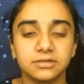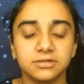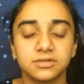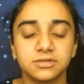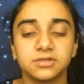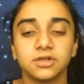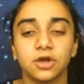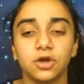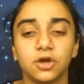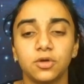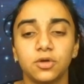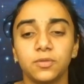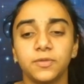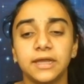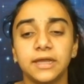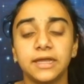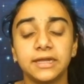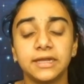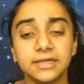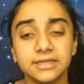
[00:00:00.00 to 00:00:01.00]
So
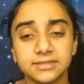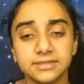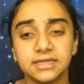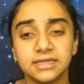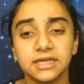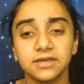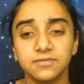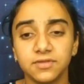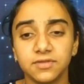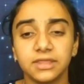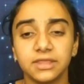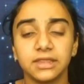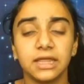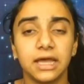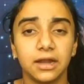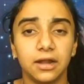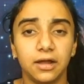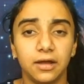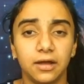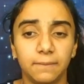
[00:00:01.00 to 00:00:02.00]
it is given
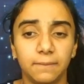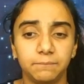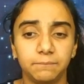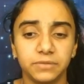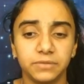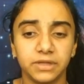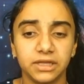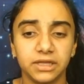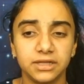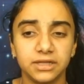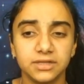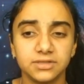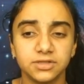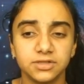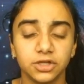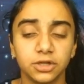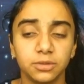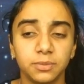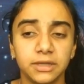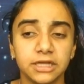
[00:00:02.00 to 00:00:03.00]
that it is
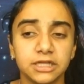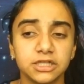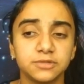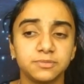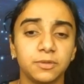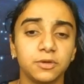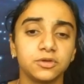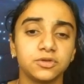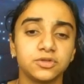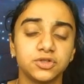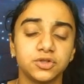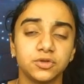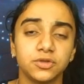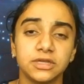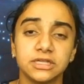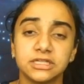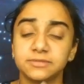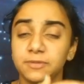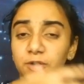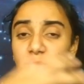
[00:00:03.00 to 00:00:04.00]
going to be exposed to the
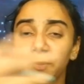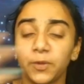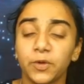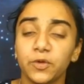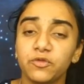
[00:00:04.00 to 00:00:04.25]
experimental